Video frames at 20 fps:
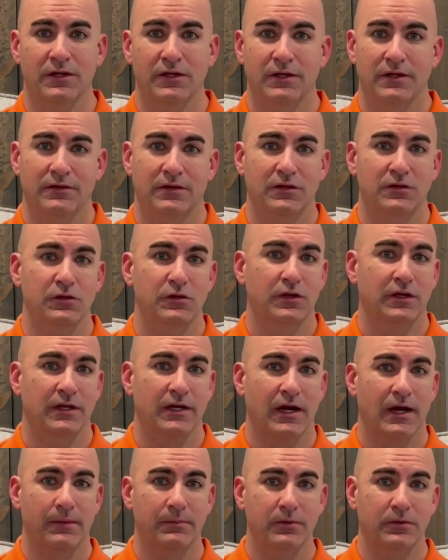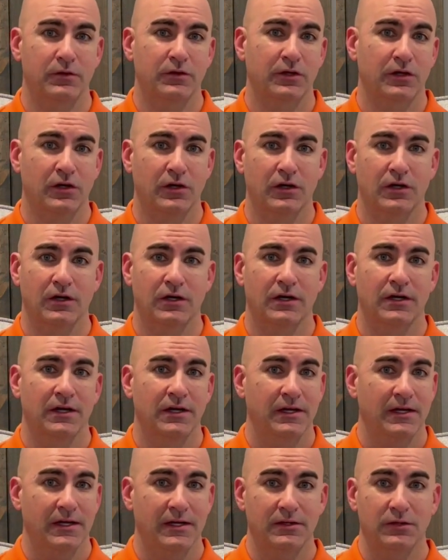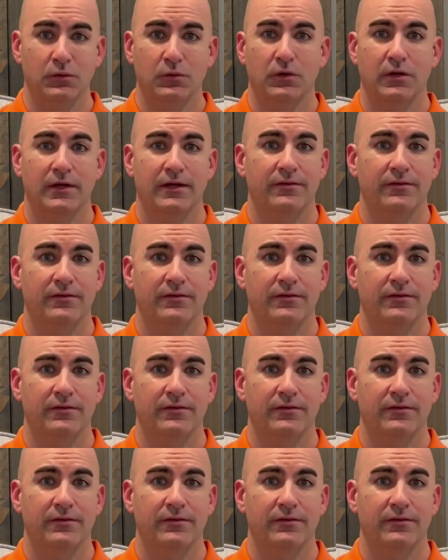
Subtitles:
then you can hop in your car and you will head